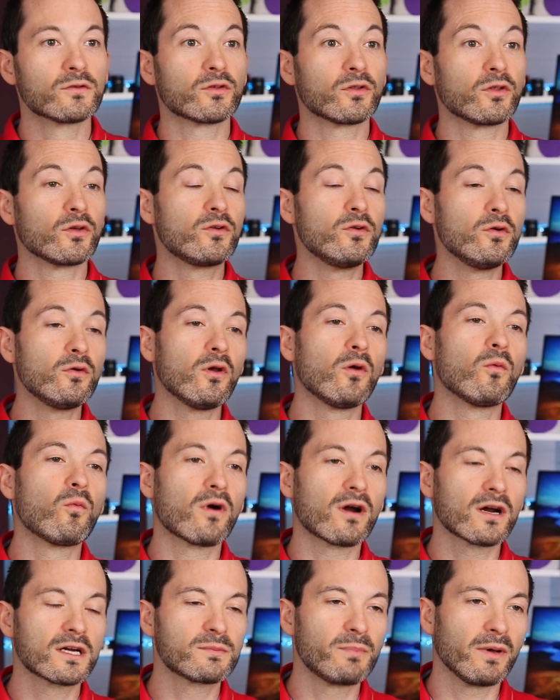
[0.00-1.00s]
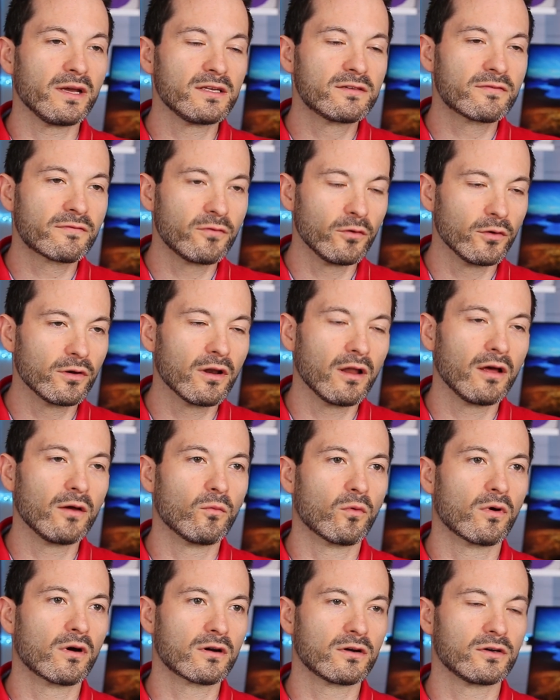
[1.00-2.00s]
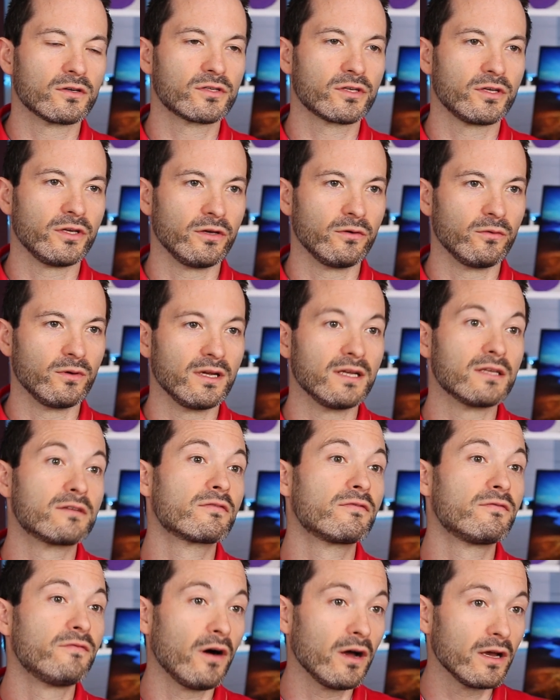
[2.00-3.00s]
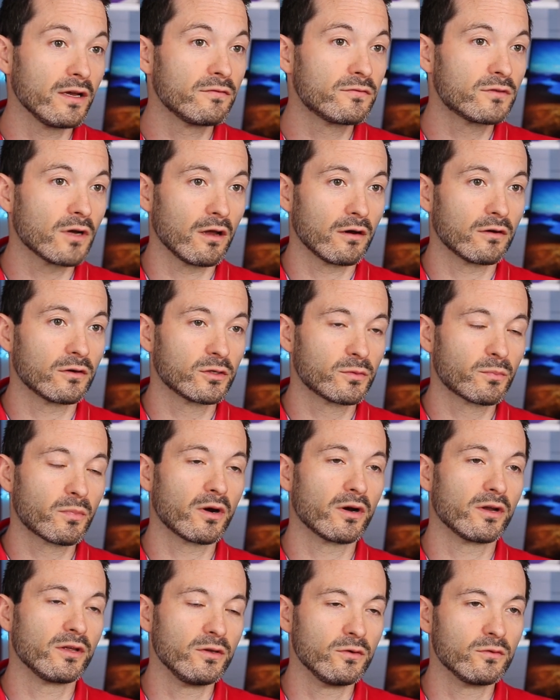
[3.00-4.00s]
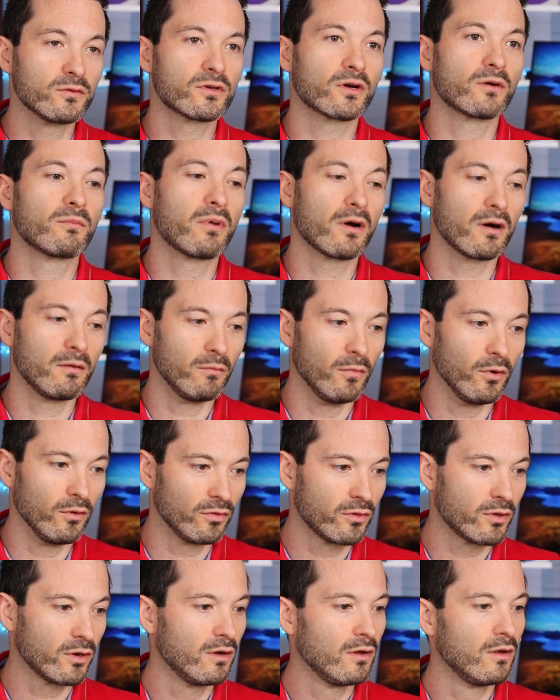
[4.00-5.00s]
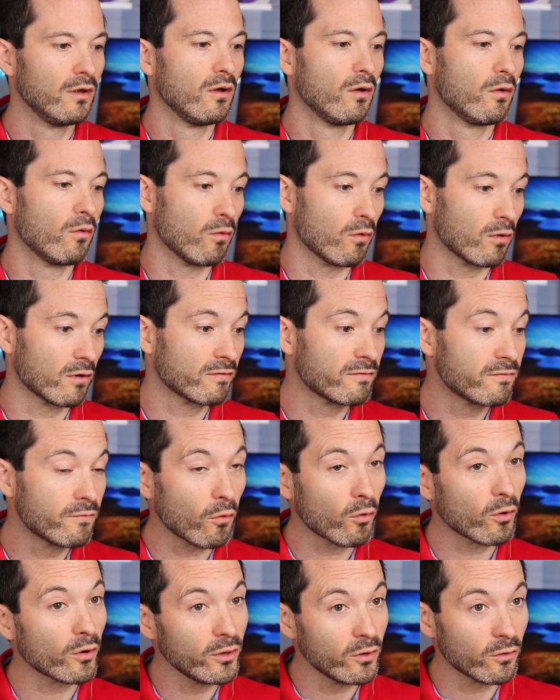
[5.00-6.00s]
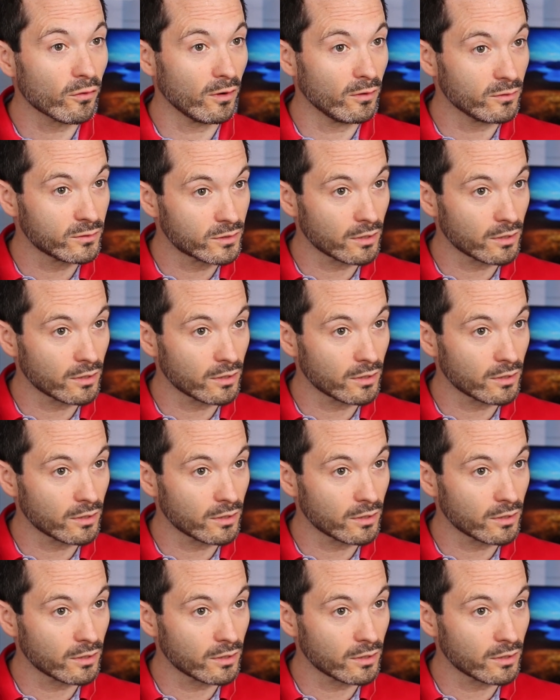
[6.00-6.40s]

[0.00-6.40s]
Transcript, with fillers: So the Google Workspace Frontline Worker SKU is $5 per user per month or 4 euros